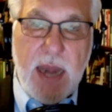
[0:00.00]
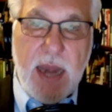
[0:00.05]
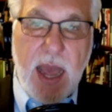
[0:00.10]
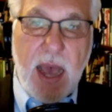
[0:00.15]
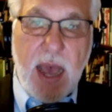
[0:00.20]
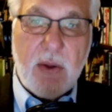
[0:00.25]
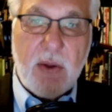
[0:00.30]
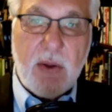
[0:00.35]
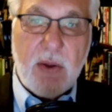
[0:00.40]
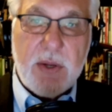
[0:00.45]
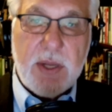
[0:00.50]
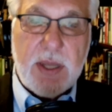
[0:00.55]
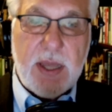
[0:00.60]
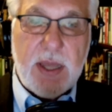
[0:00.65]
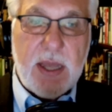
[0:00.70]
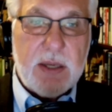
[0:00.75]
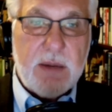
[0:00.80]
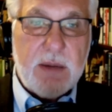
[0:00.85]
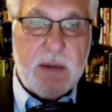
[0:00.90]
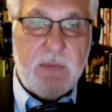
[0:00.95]
now
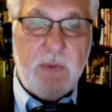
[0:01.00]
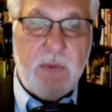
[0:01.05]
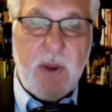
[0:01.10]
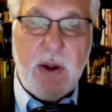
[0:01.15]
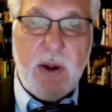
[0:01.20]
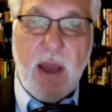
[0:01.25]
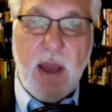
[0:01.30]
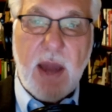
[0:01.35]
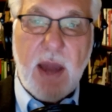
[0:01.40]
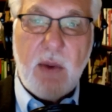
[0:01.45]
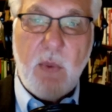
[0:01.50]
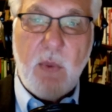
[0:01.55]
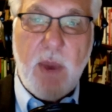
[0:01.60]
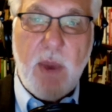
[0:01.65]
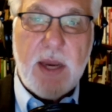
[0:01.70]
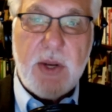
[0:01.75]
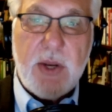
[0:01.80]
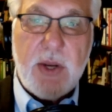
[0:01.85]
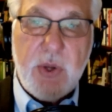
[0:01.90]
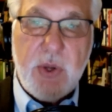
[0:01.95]
to figure out a way
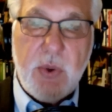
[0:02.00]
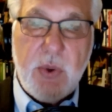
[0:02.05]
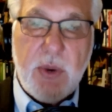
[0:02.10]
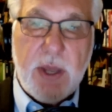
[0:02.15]
to do